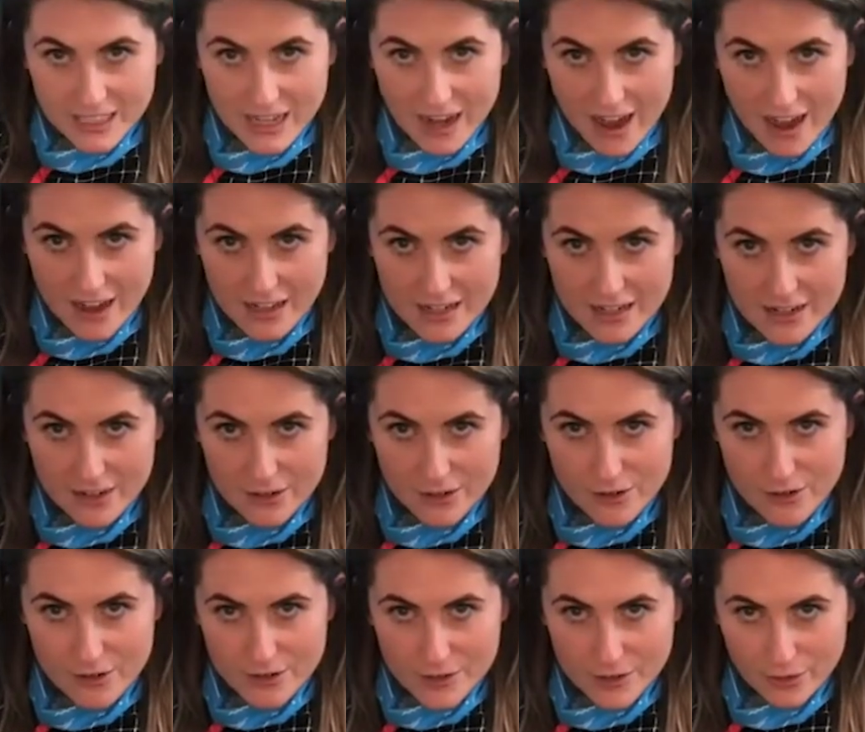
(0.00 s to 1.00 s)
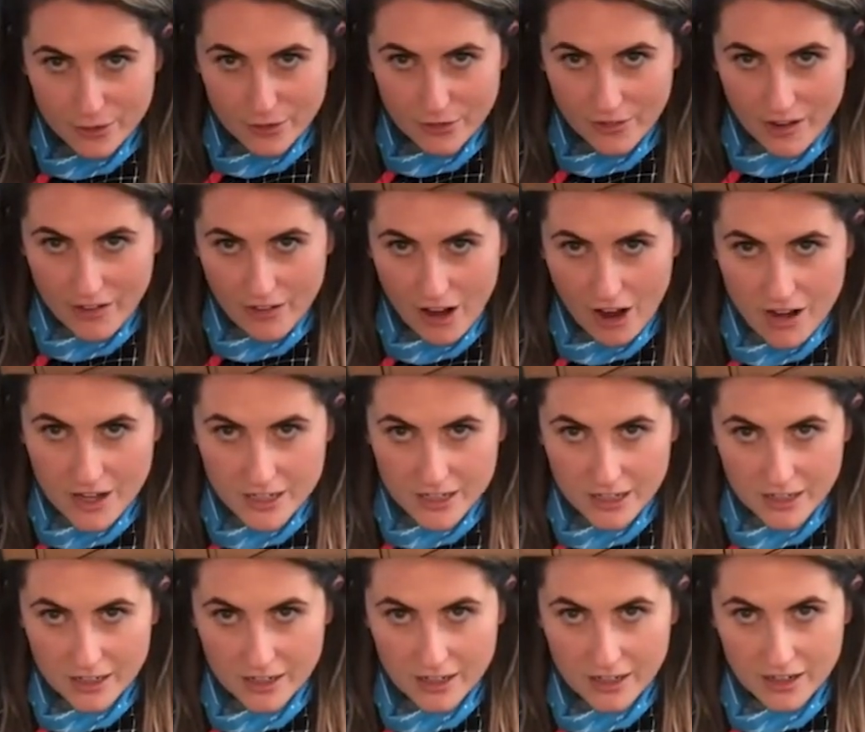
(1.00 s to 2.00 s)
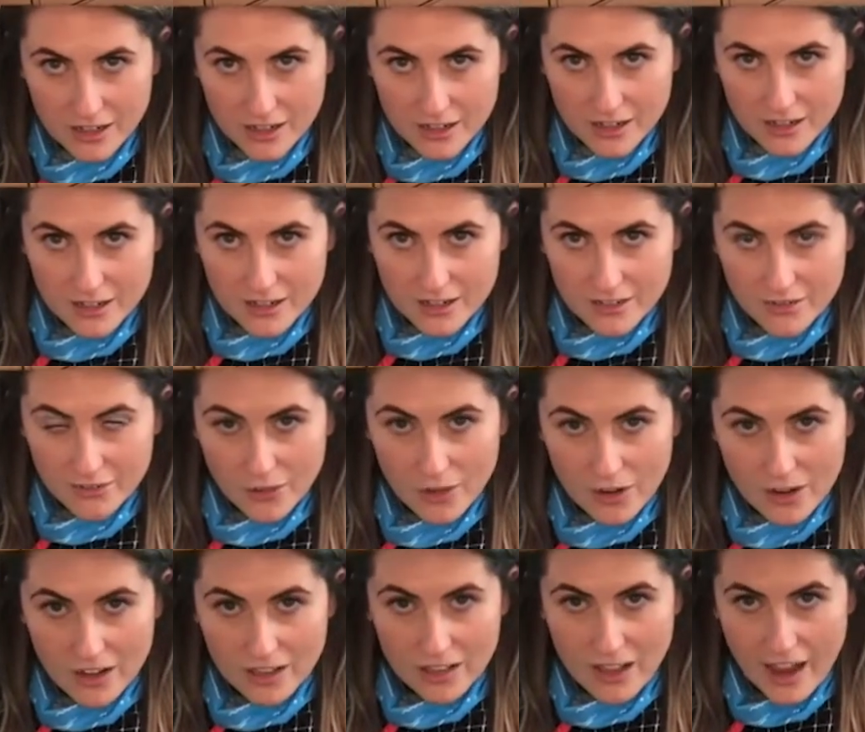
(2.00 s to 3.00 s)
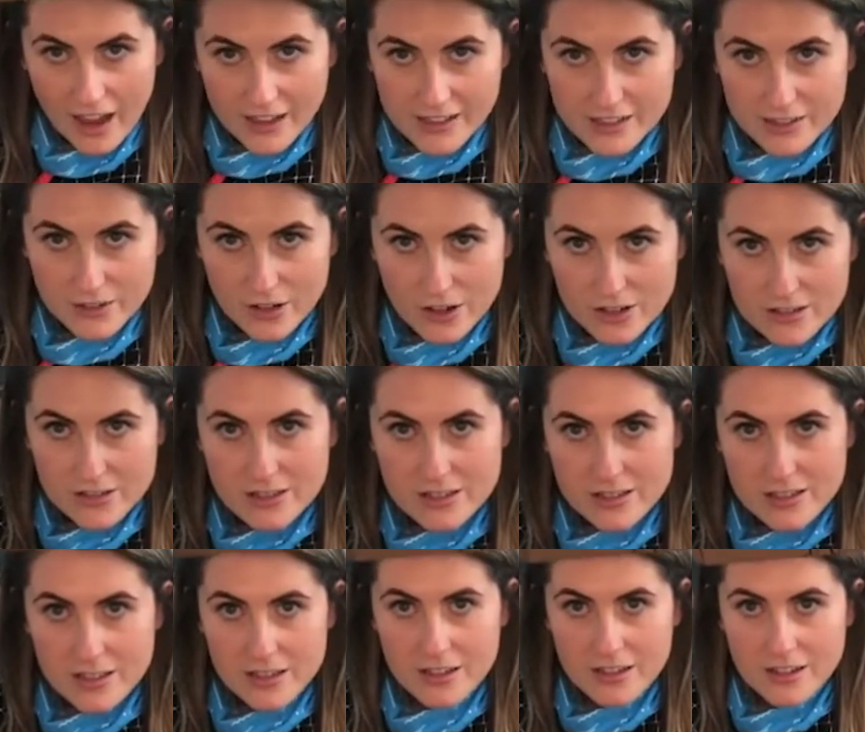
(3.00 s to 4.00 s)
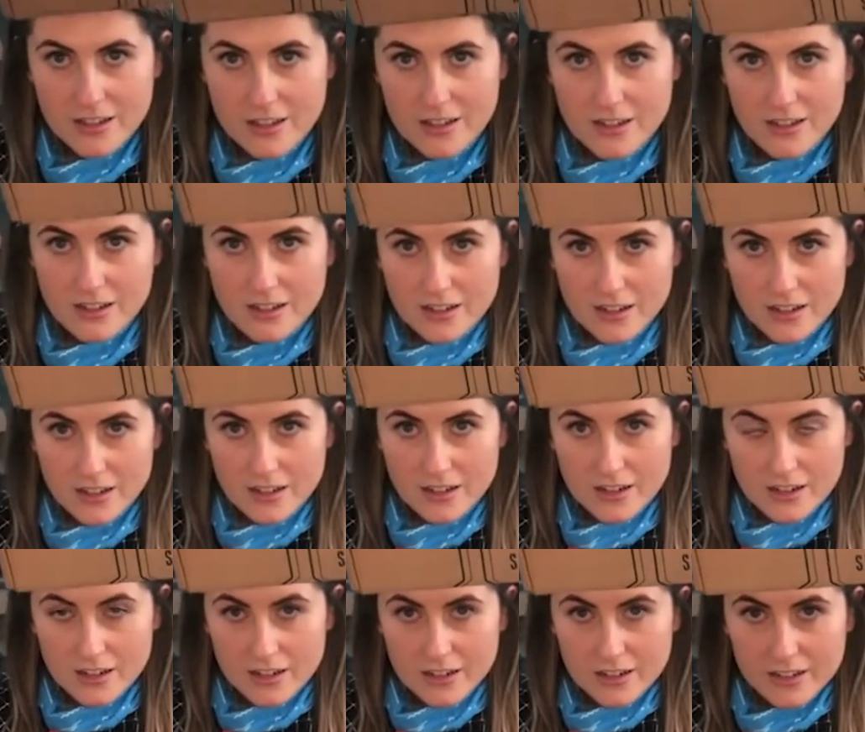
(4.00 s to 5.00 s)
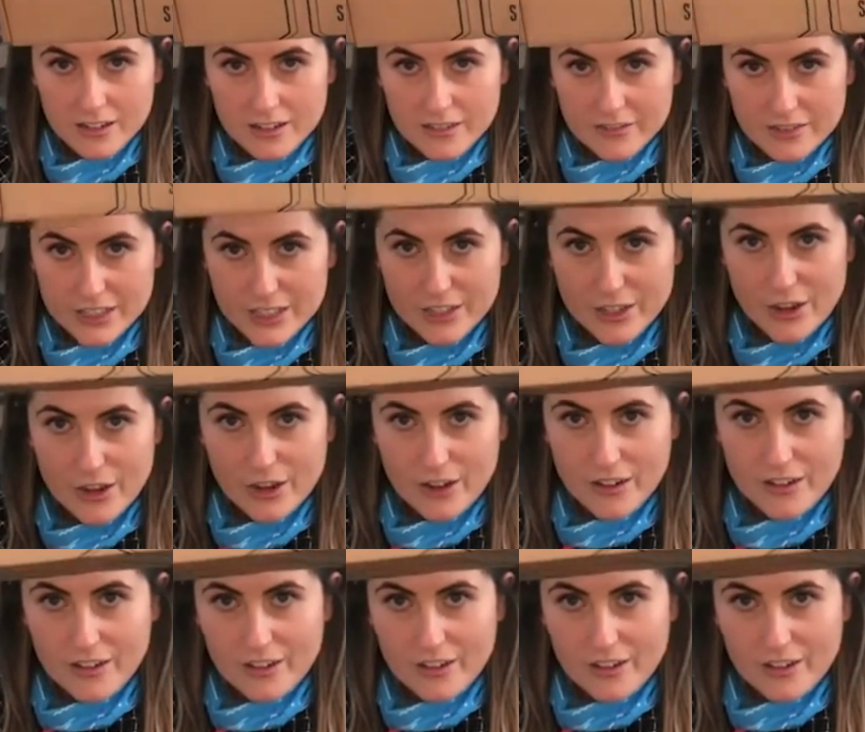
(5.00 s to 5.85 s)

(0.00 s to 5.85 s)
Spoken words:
actually goes the whole way around with our little hexagons, which took